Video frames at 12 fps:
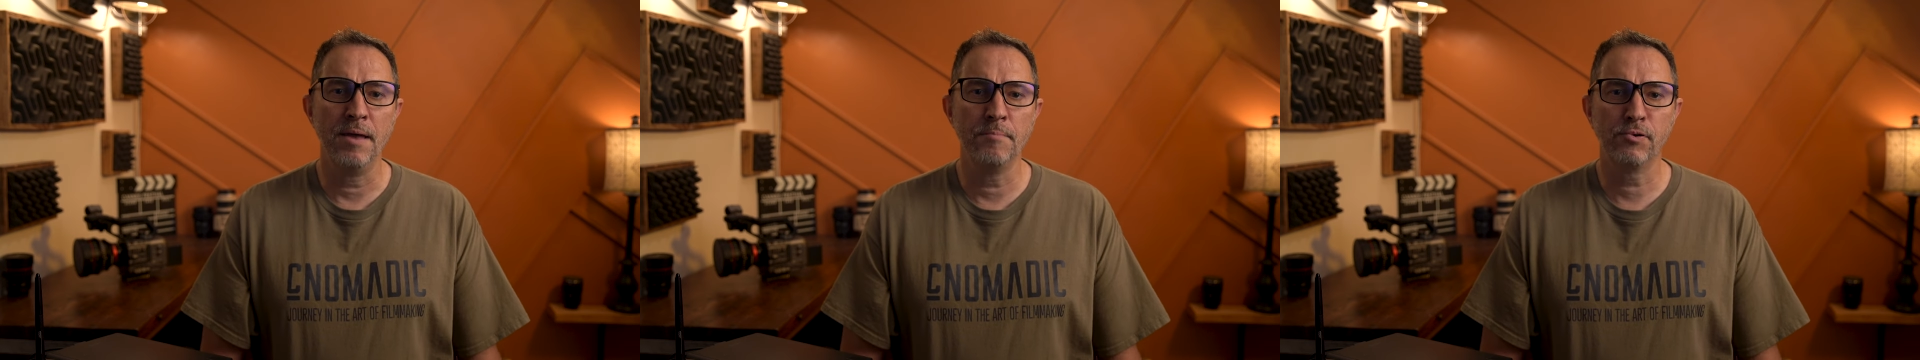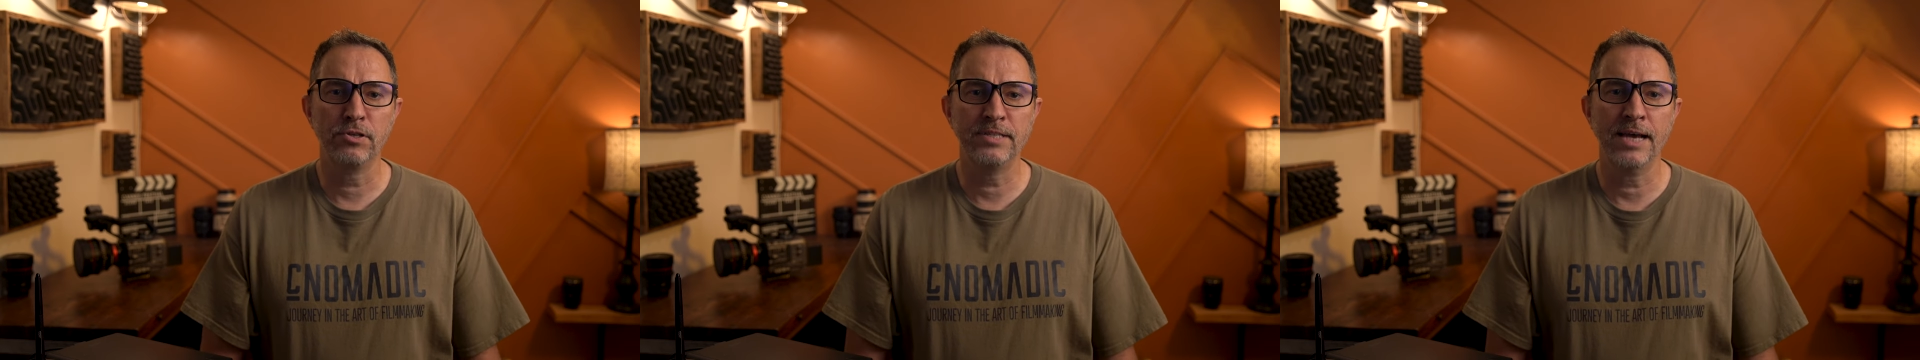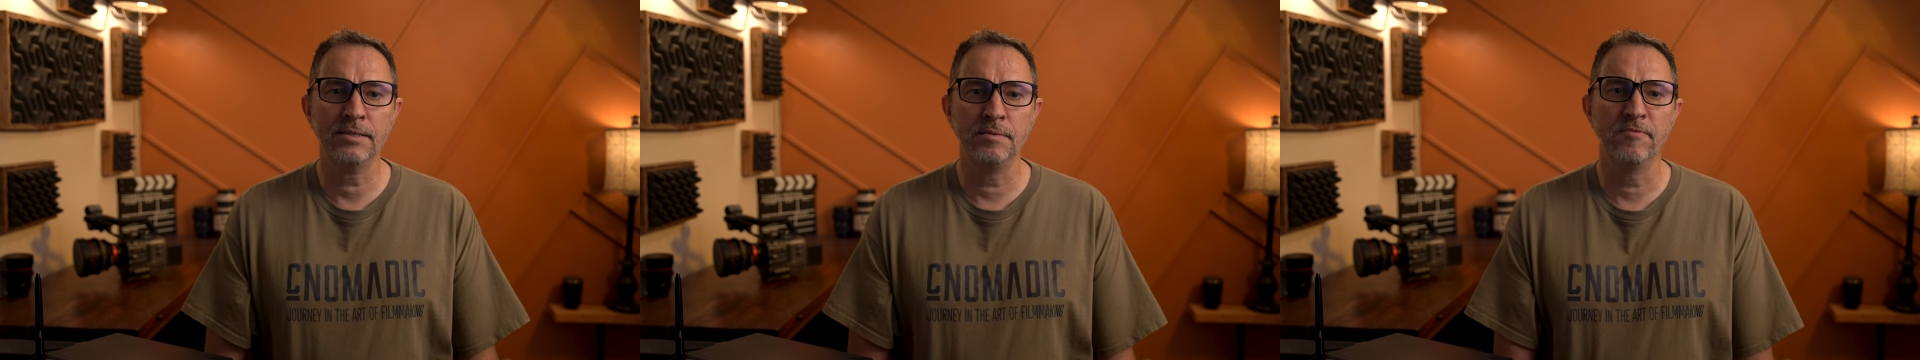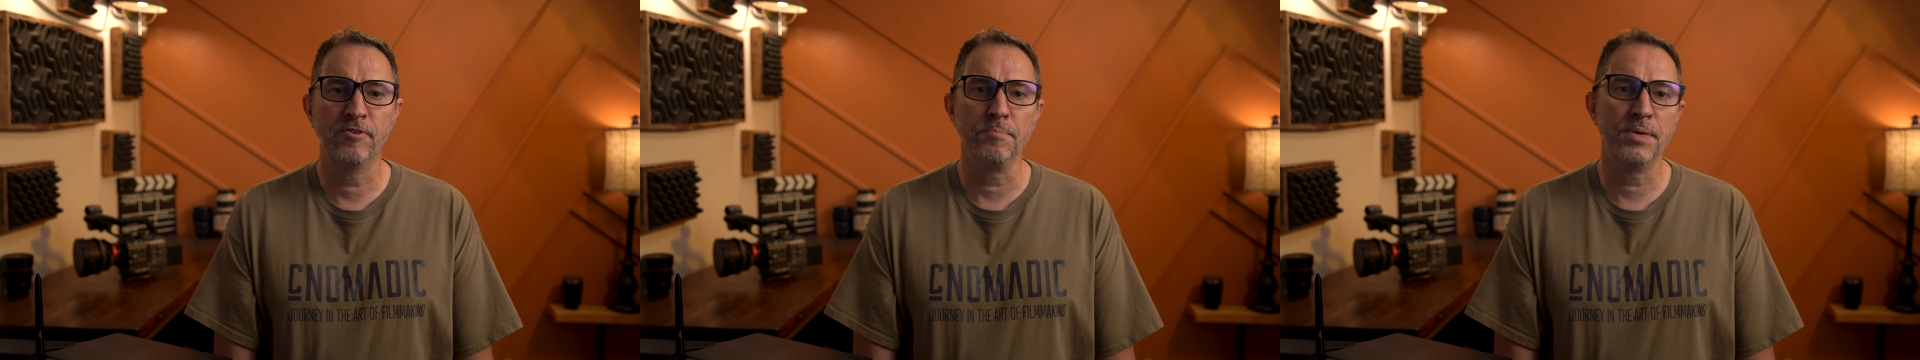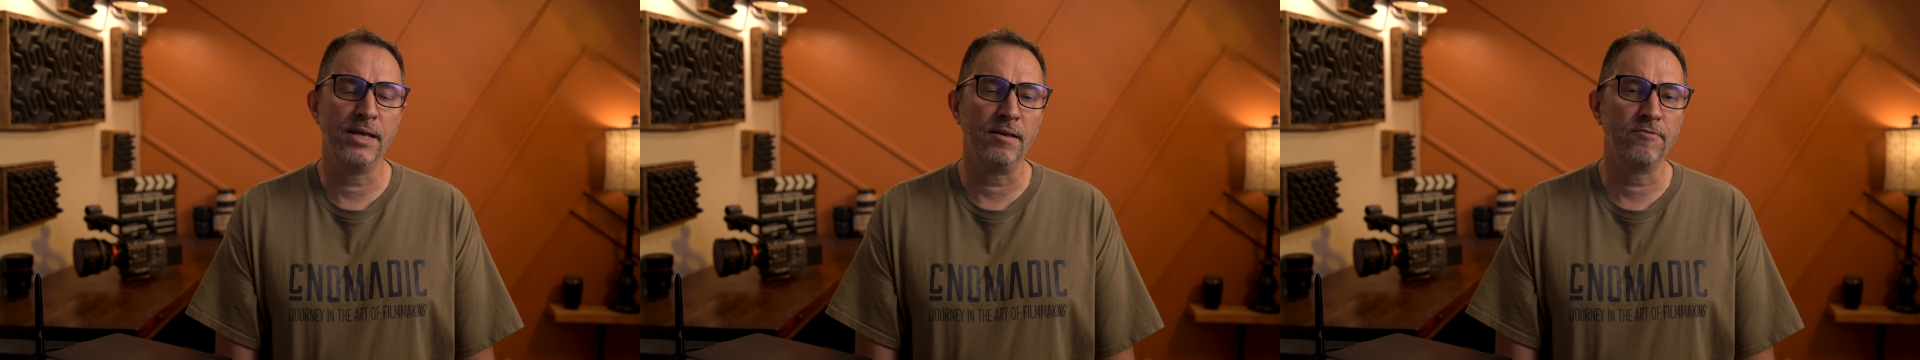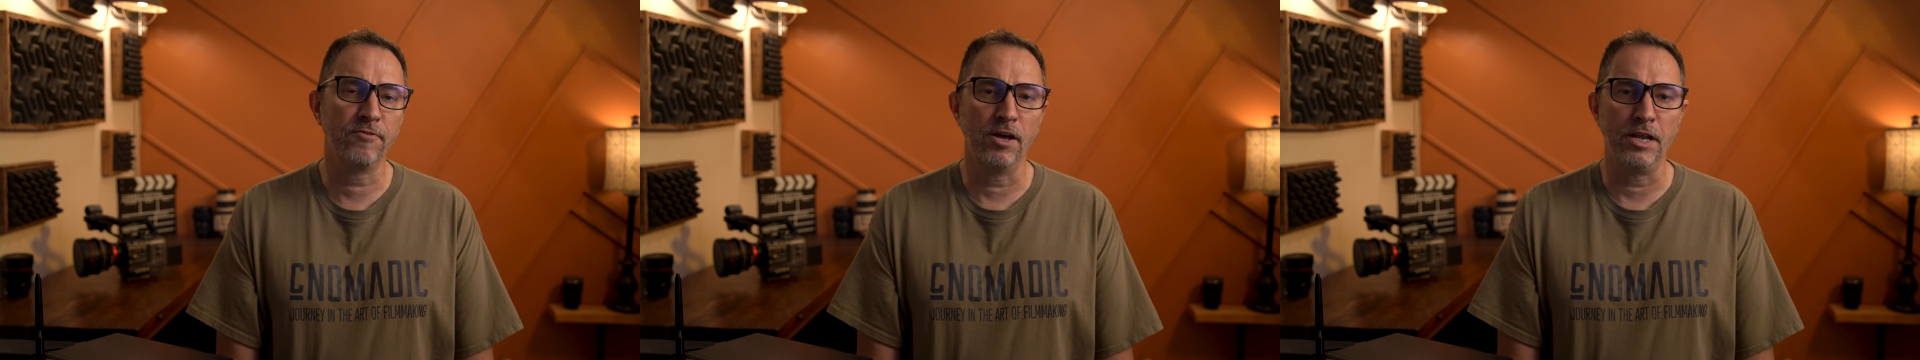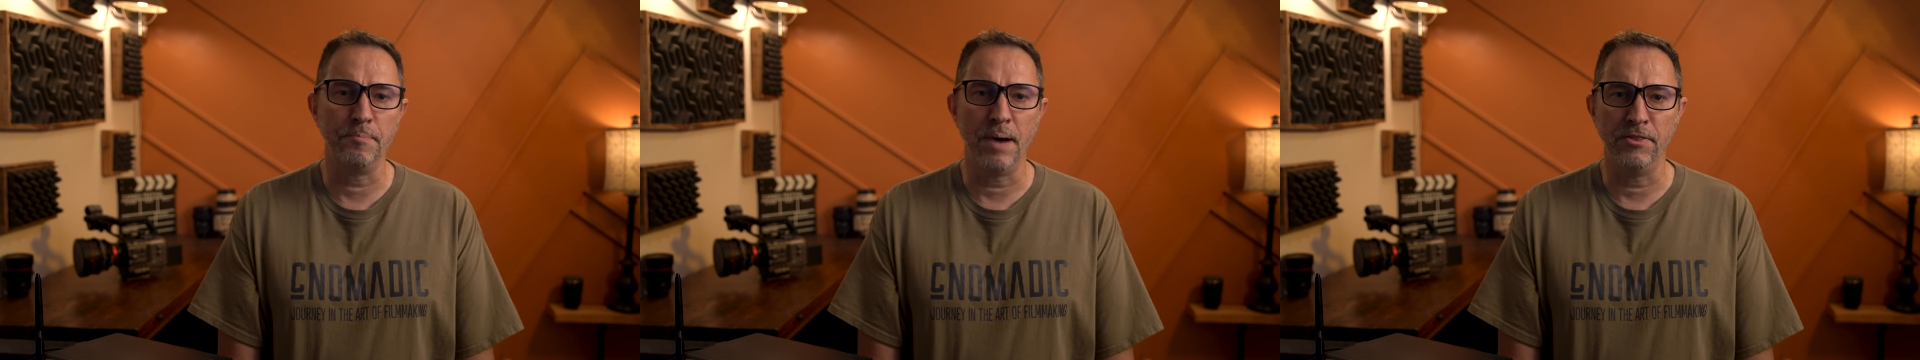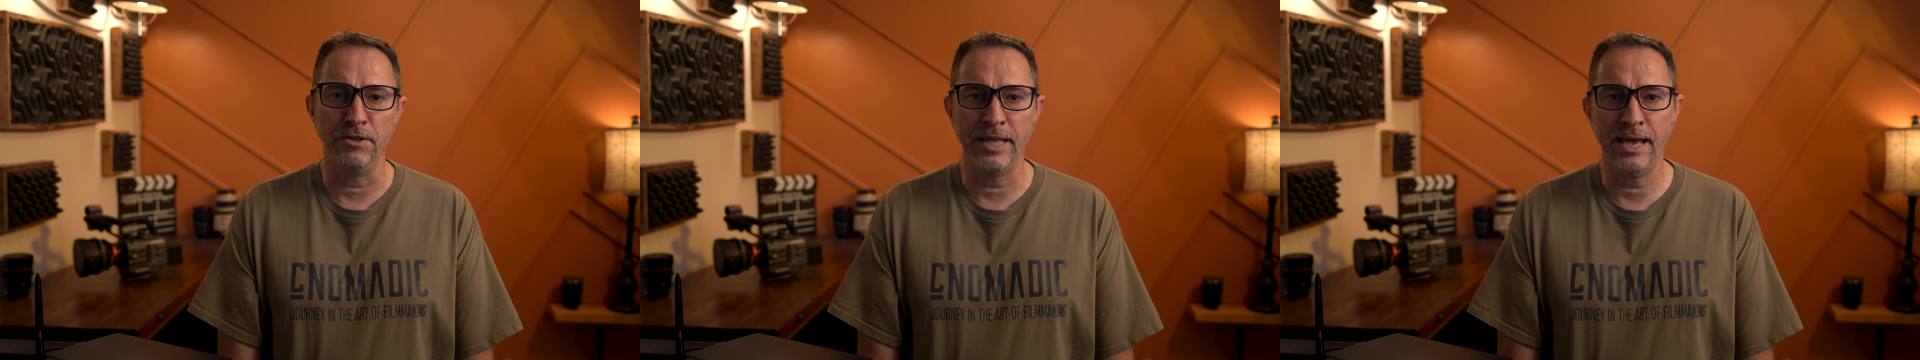and protect him from getting flooded by the